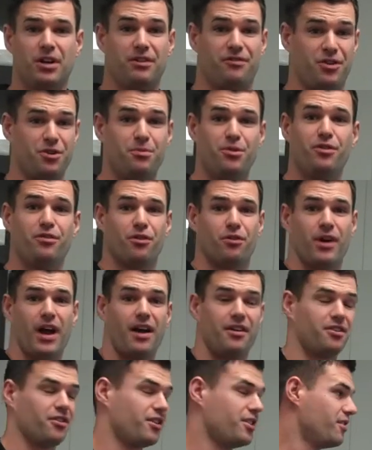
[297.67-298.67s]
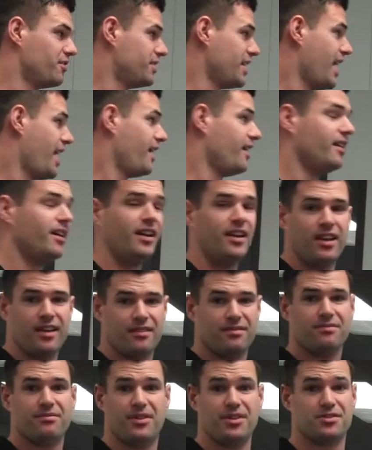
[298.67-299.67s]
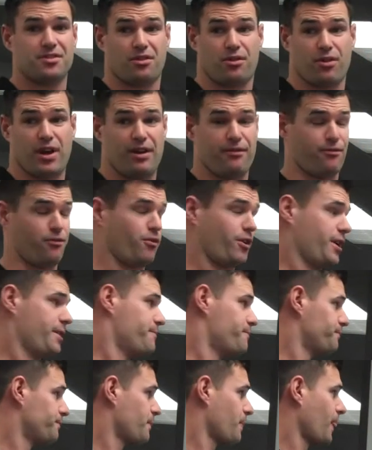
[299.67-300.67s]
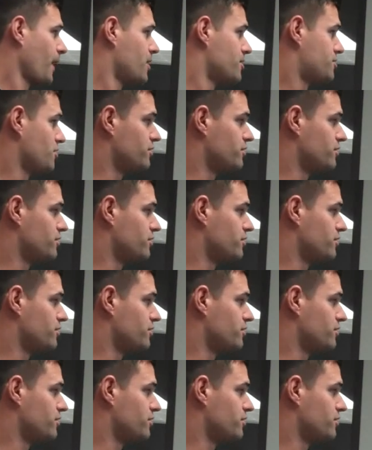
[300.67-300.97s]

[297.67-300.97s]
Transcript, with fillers: if you move around during your day, these are great for it.